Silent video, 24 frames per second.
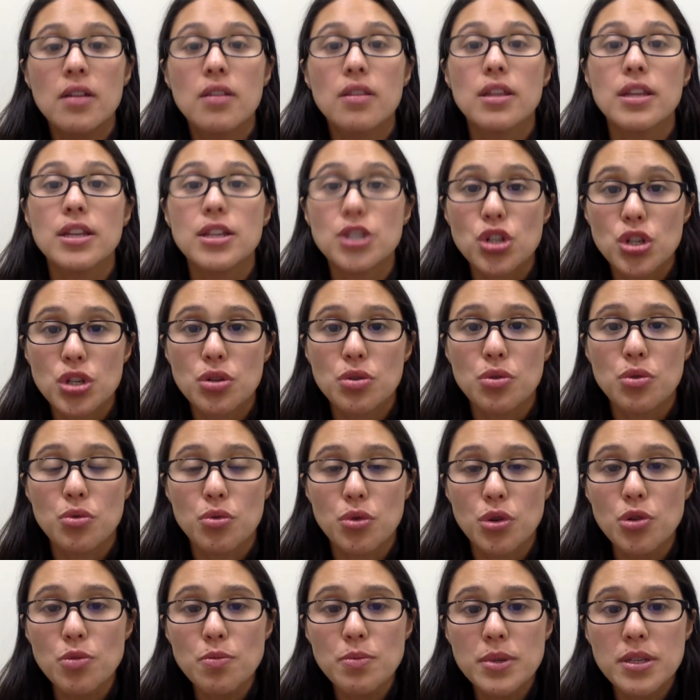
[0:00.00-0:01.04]
These two
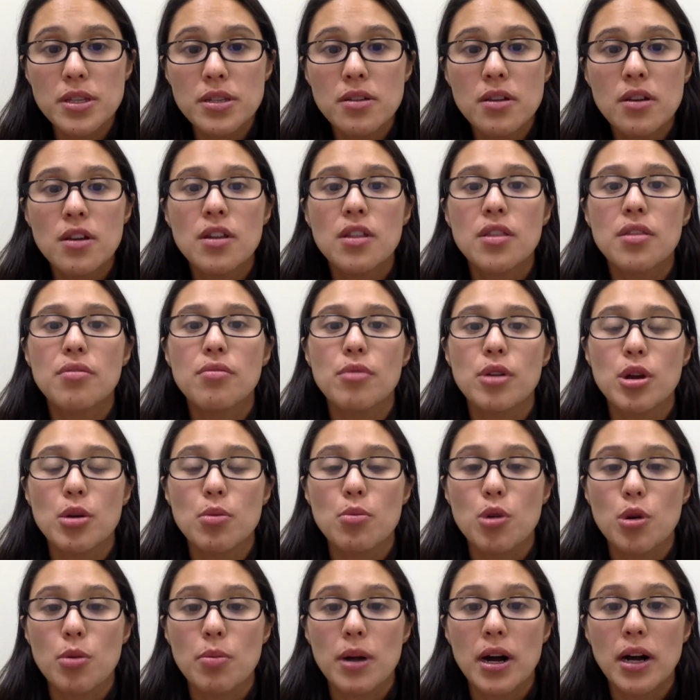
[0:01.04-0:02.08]
groups, 3 or more